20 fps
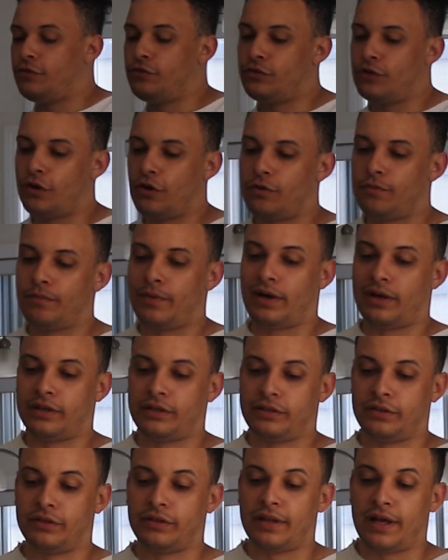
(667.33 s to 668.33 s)
you don't
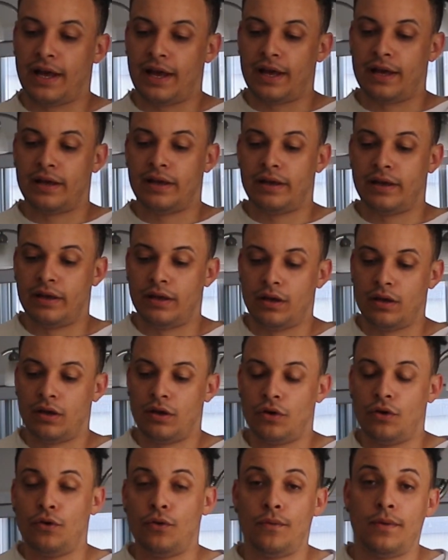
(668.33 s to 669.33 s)
monitor that,
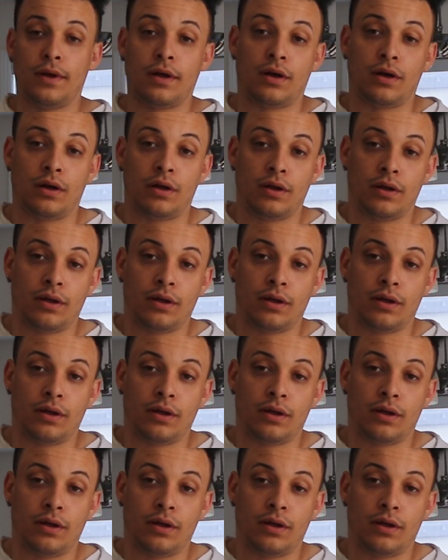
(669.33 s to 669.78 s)
who will?